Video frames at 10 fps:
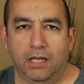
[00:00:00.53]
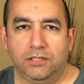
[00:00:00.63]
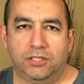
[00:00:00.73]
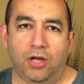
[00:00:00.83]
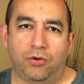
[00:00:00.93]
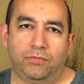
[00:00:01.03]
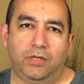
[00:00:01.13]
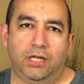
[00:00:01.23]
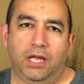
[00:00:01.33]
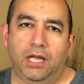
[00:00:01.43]
So,
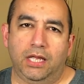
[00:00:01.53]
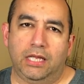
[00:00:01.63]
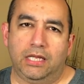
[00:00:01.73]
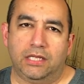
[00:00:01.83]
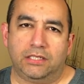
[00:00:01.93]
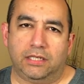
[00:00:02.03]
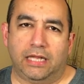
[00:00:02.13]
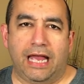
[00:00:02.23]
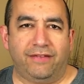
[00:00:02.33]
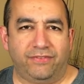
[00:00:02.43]
is
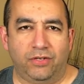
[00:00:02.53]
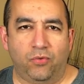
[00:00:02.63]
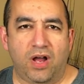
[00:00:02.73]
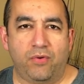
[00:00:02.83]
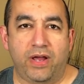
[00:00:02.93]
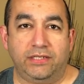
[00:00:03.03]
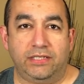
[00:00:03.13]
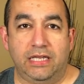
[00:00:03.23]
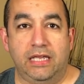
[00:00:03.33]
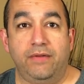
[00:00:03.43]
Live in Y Y
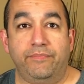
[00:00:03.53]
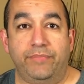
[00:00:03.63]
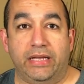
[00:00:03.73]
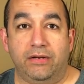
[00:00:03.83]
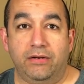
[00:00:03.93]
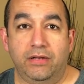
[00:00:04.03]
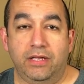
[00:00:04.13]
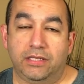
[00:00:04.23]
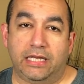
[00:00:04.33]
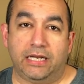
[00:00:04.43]
Z better
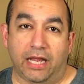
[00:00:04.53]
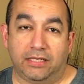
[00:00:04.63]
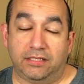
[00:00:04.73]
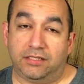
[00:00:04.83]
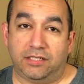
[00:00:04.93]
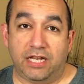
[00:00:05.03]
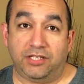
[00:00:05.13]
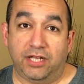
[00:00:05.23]
than Exit Stage